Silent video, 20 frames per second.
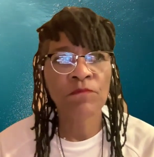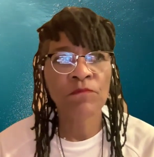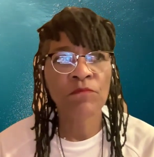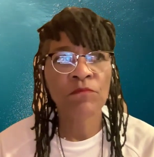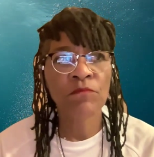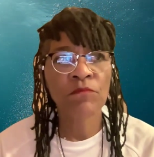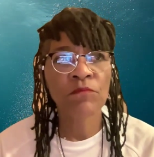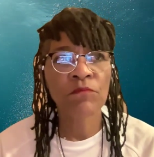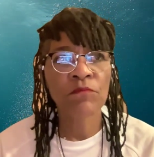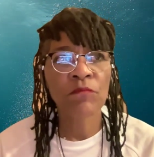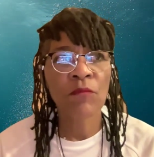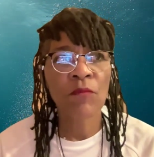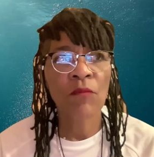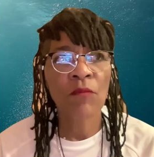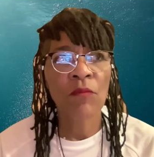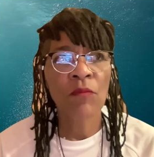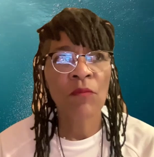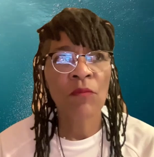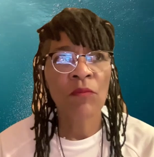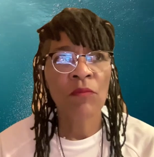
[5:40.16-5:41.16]

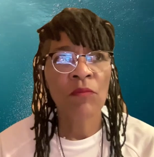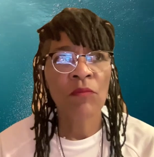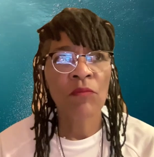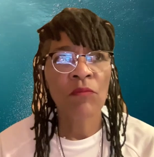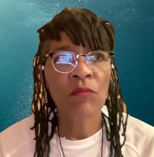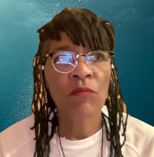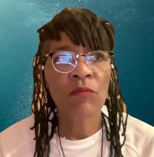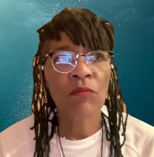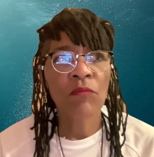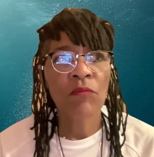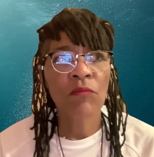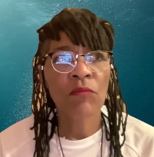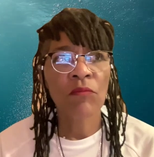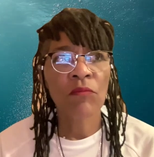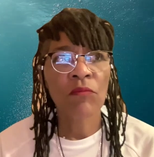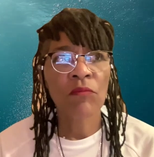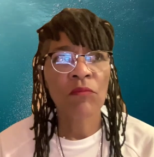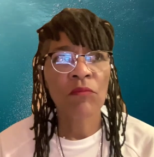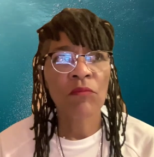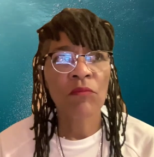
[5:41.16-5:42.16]

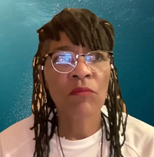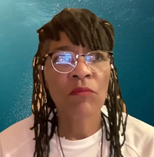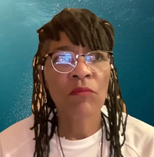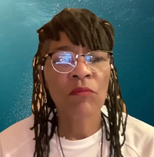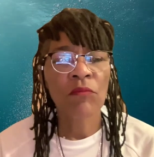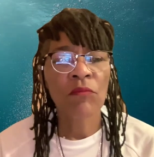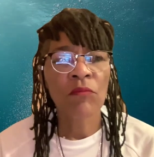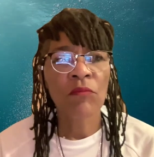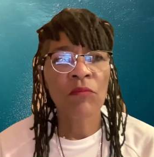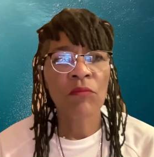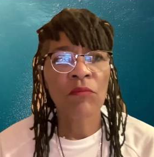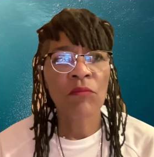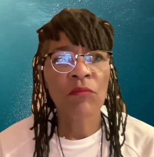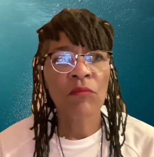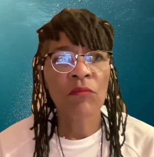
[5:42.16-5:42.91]
(no one is talking)